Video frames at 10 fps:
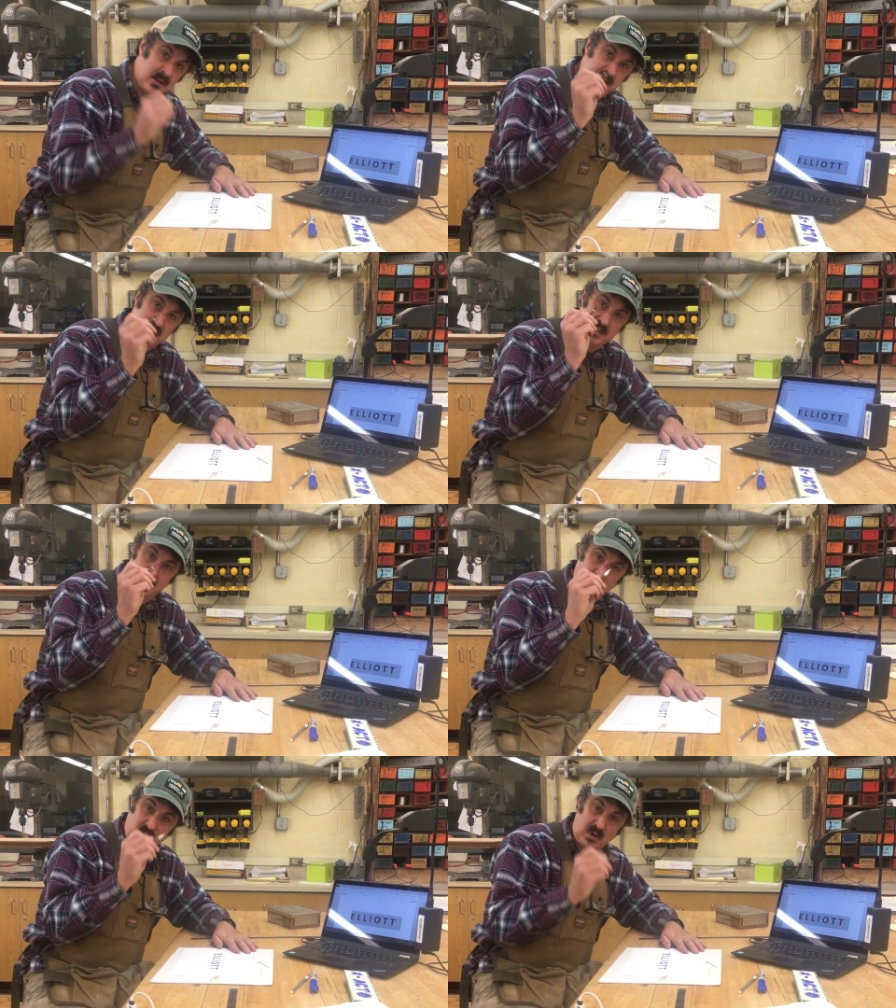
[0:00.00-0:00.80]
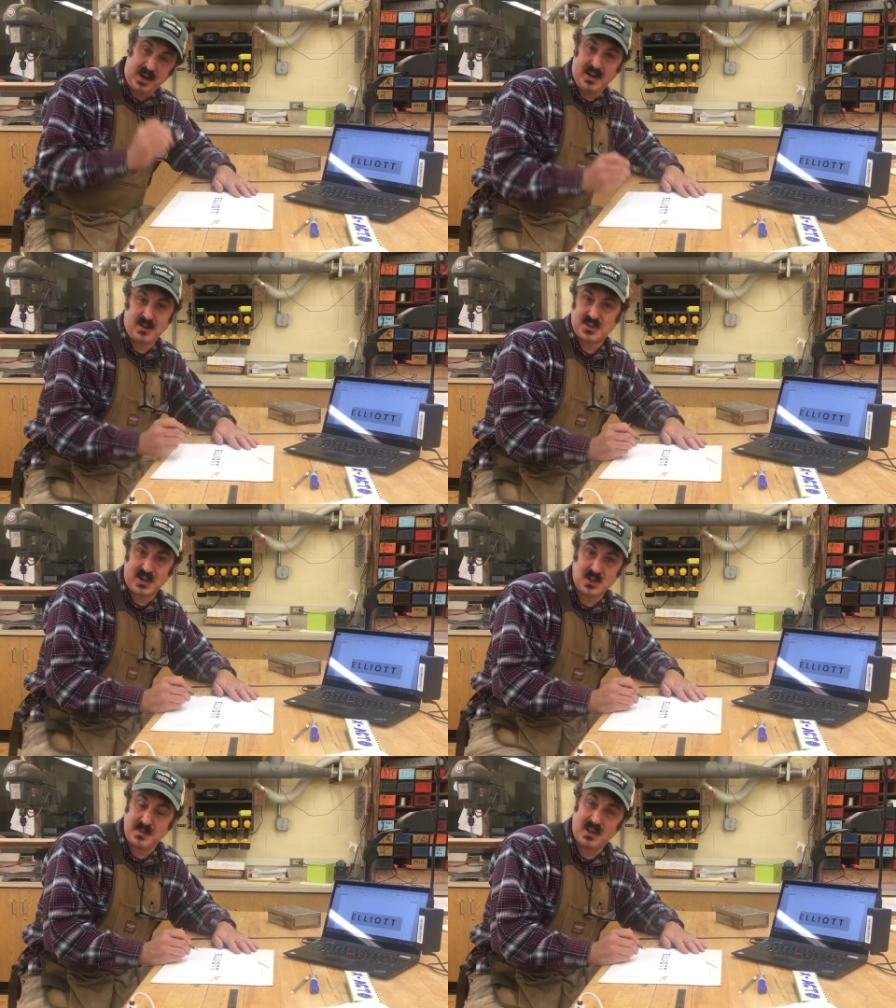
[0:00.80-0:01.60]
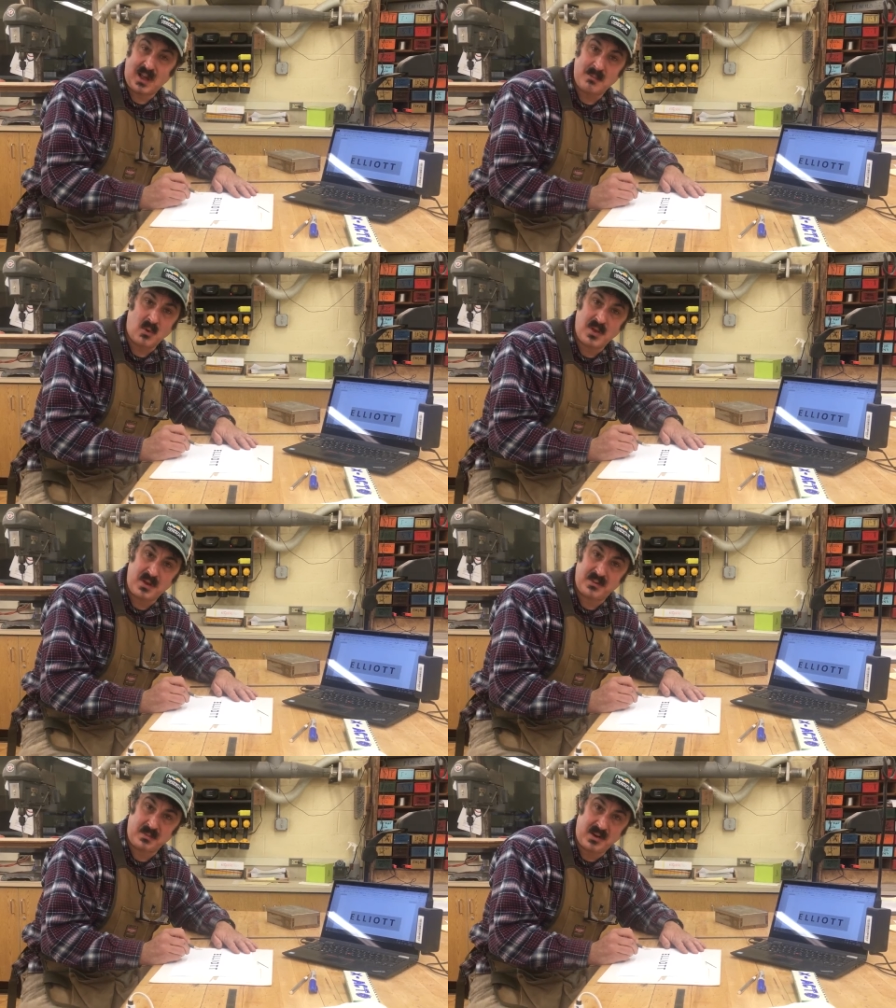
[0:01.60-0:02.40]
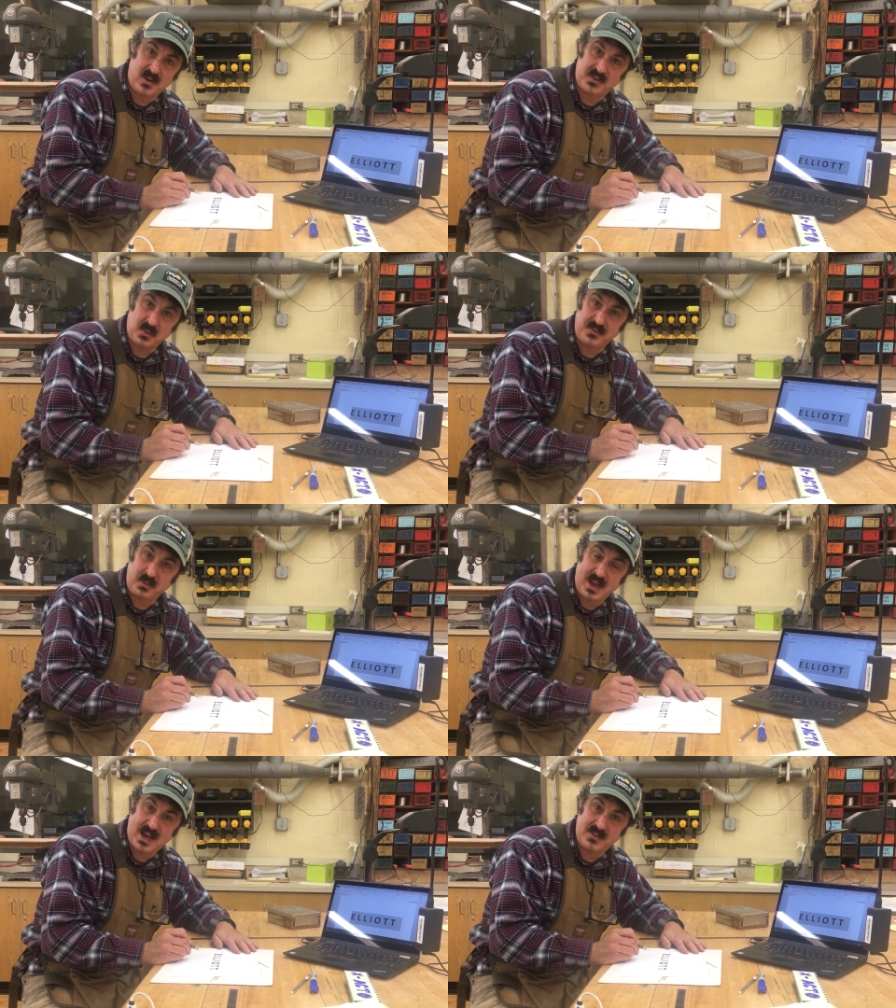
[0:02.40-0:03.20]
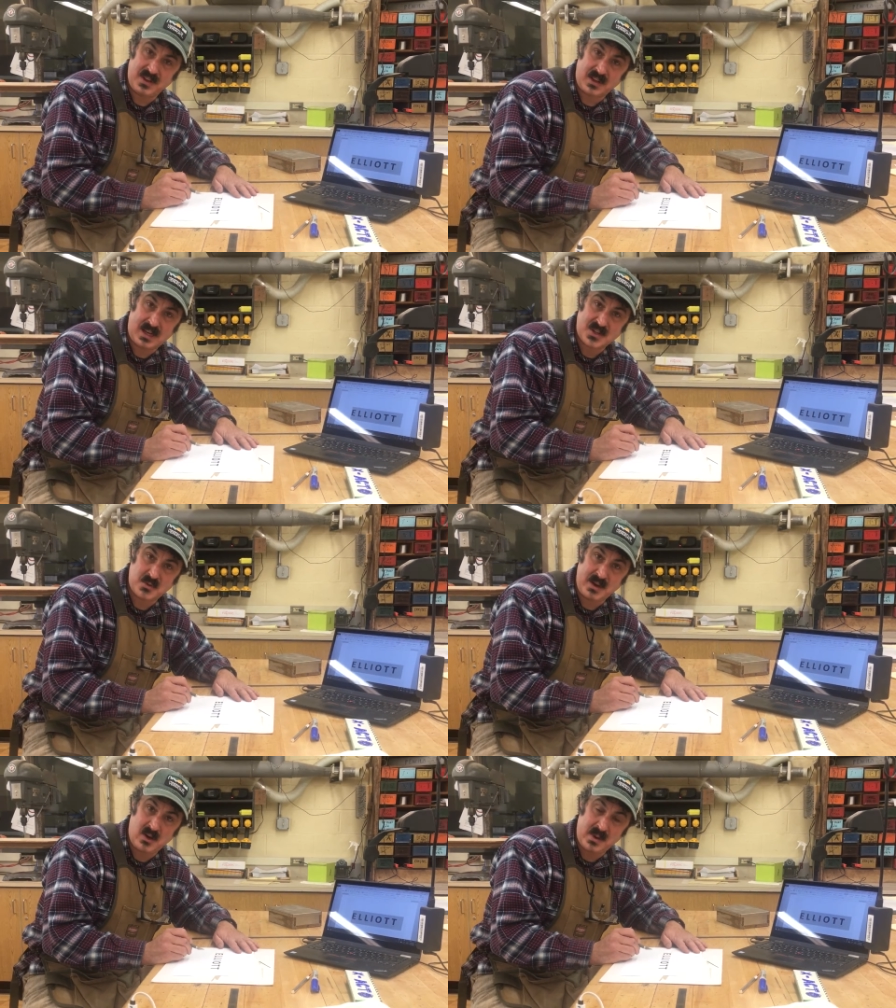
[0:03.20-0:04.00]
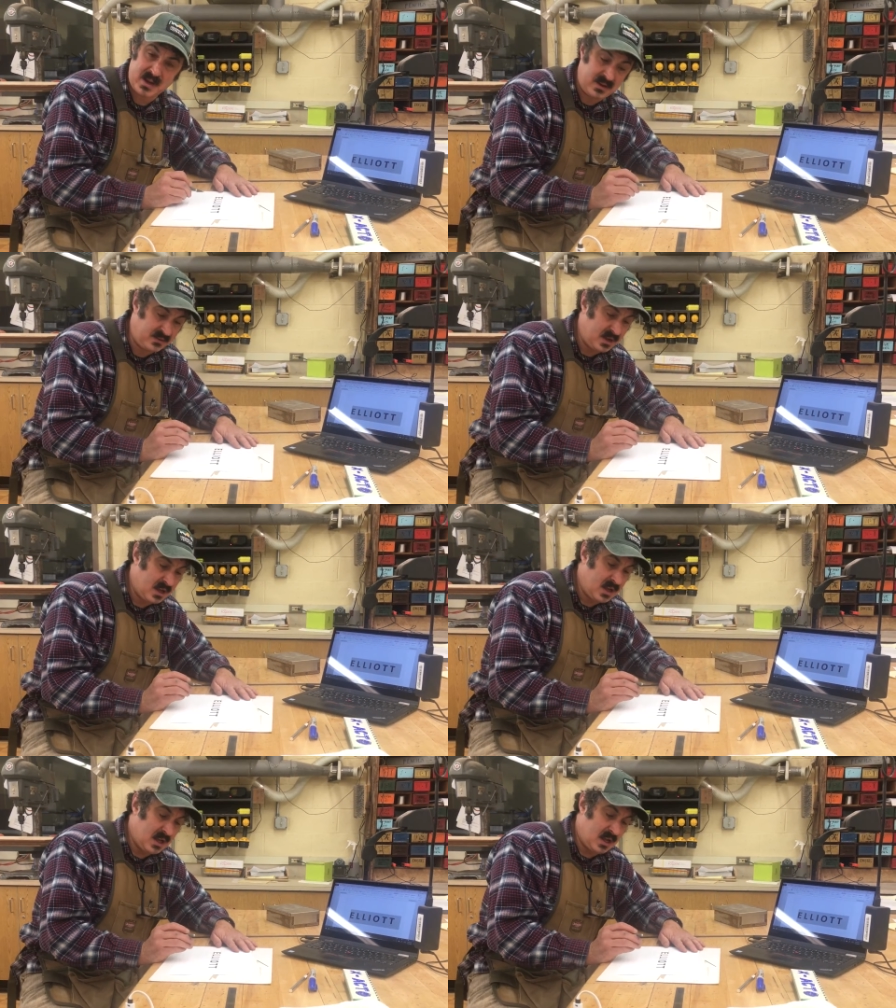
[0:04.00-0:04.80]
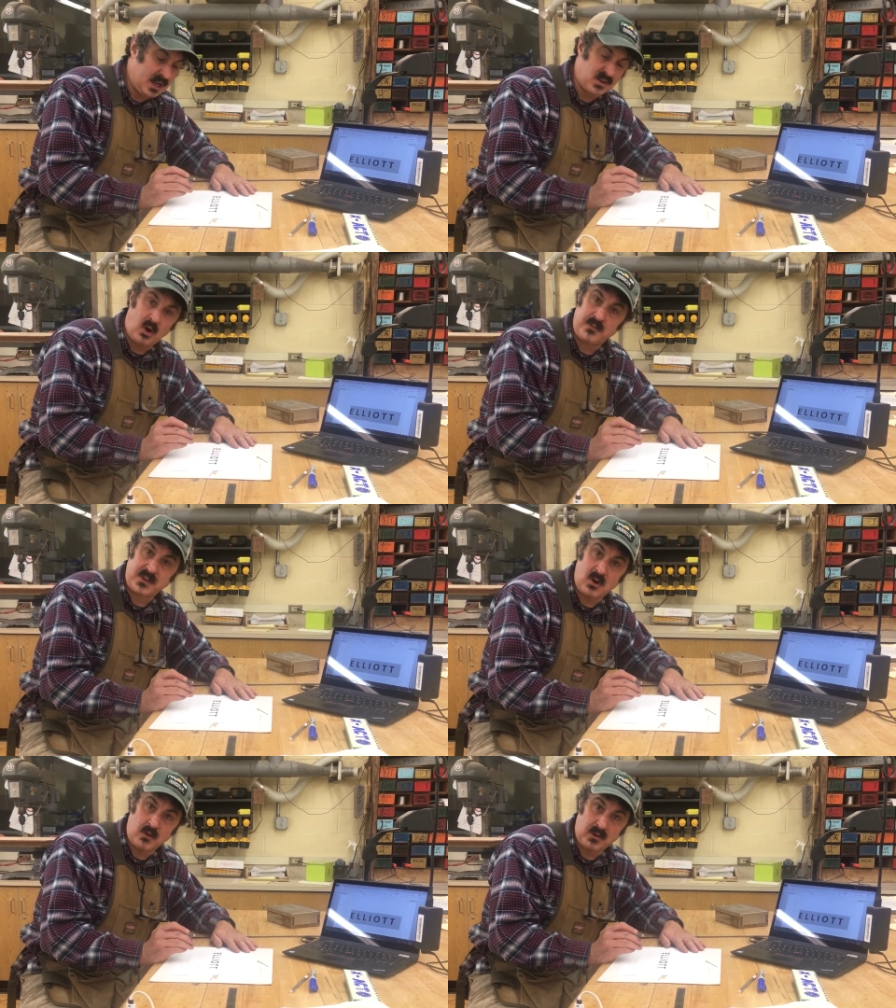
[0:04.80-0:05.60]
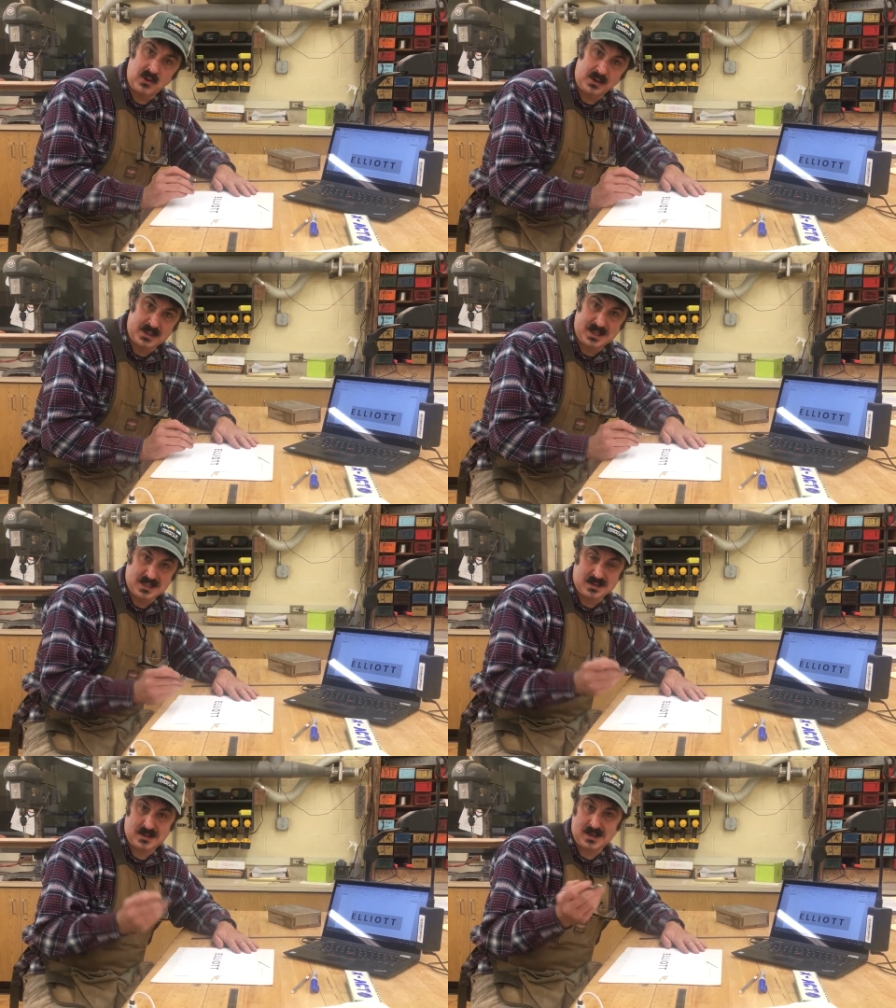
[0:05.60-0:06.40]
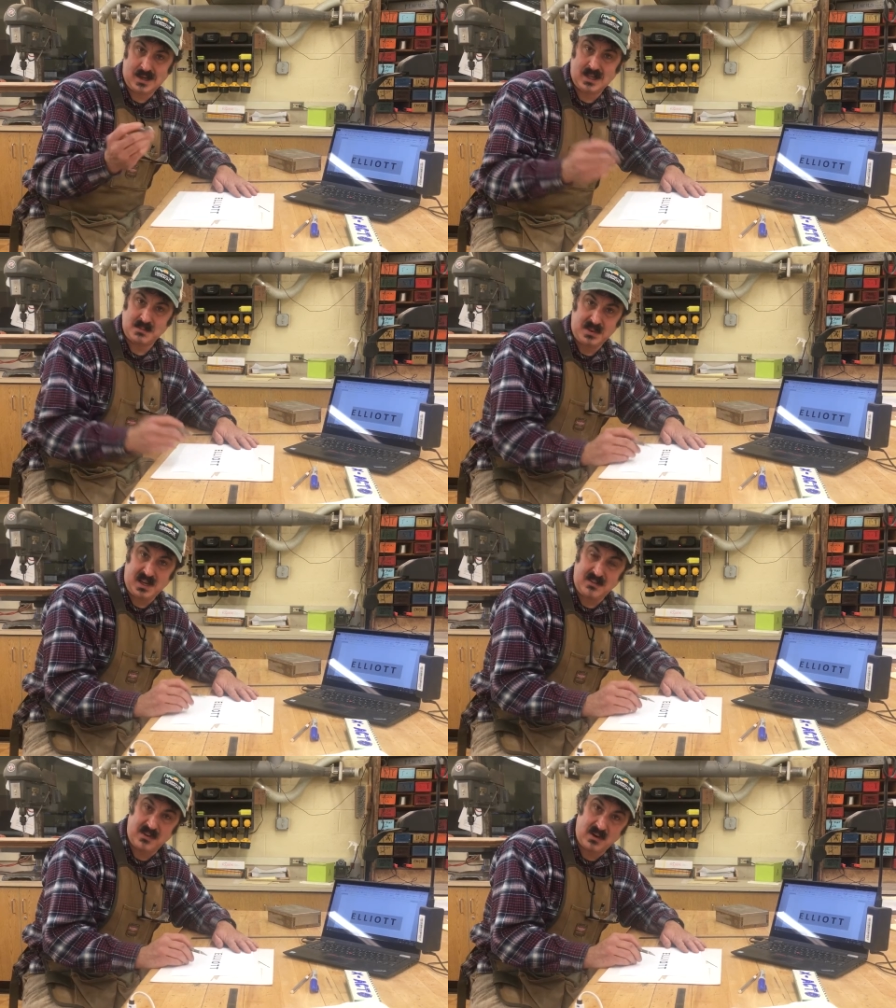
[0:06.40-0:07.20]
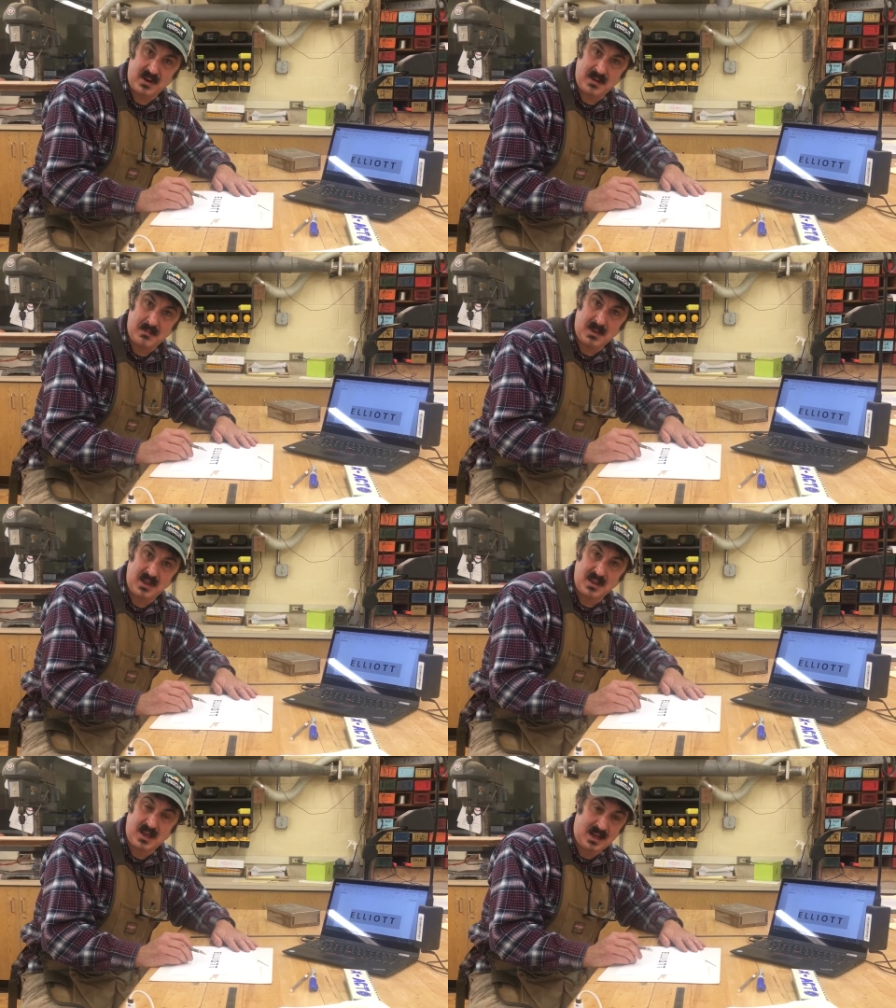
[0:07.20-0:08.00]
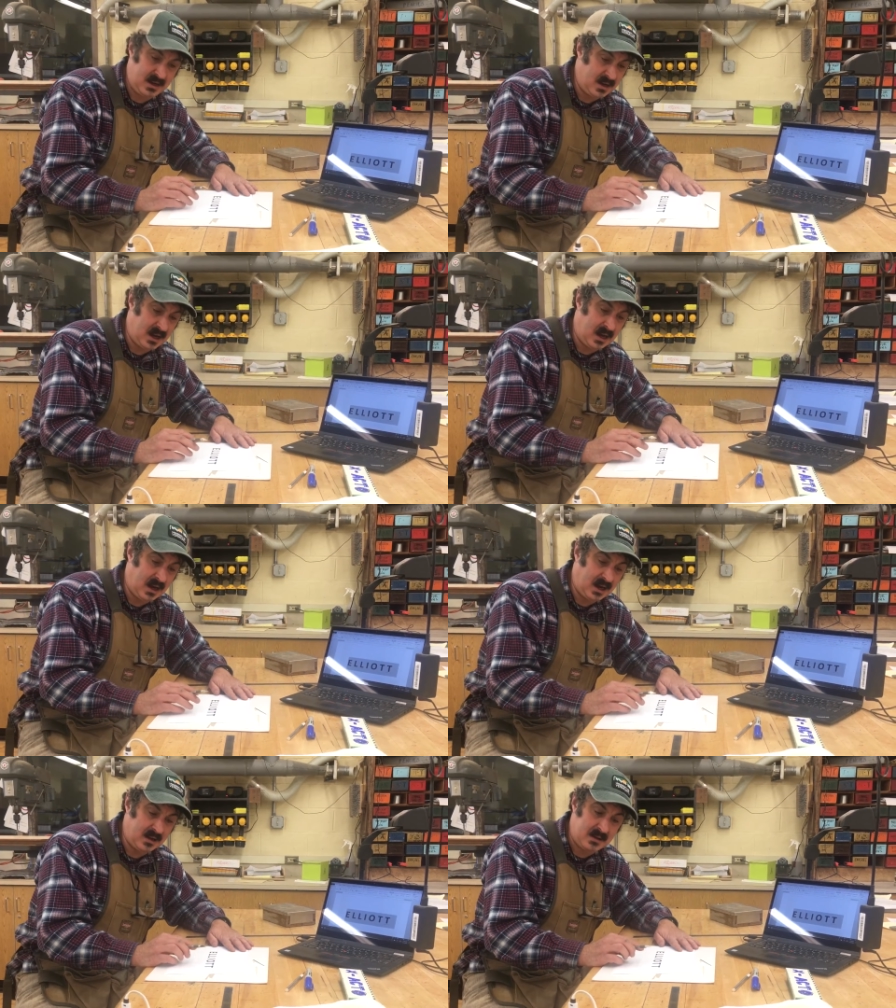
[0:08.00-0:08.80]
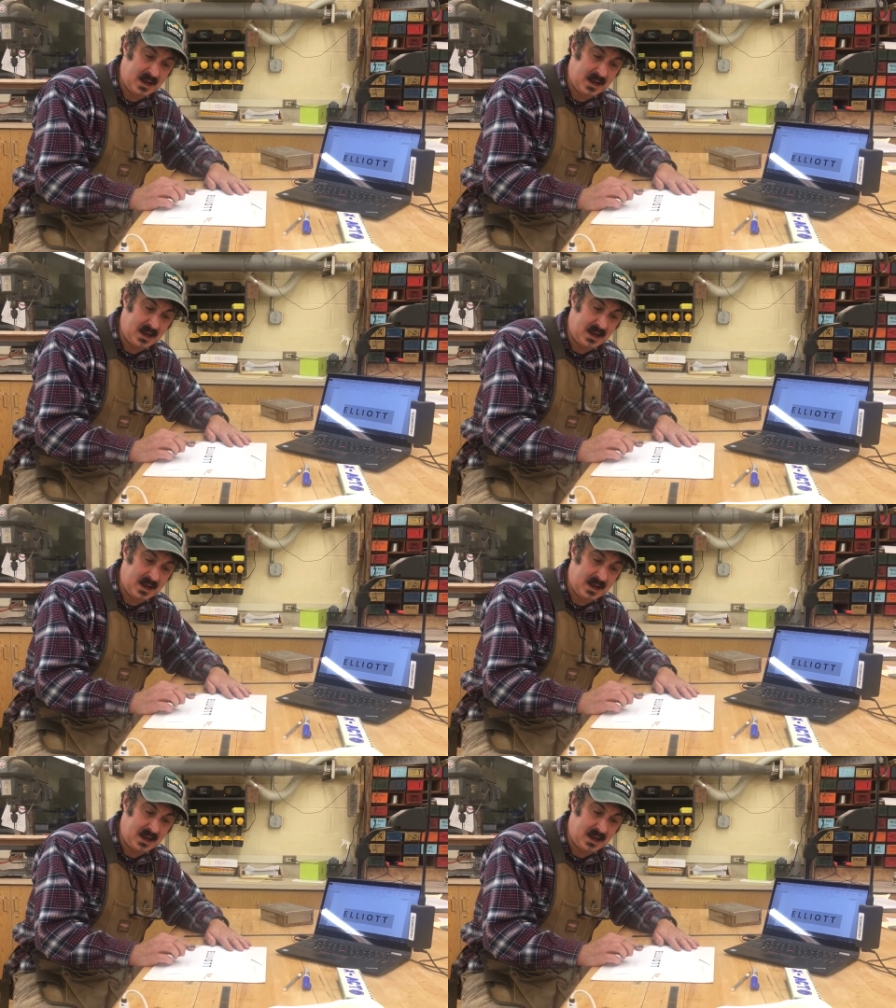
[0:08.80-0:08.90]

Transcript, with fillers: this tool right here scares me a lot more than some of the other tools that we have in the classroom here because it's often overlooked as, as being very mundane uh,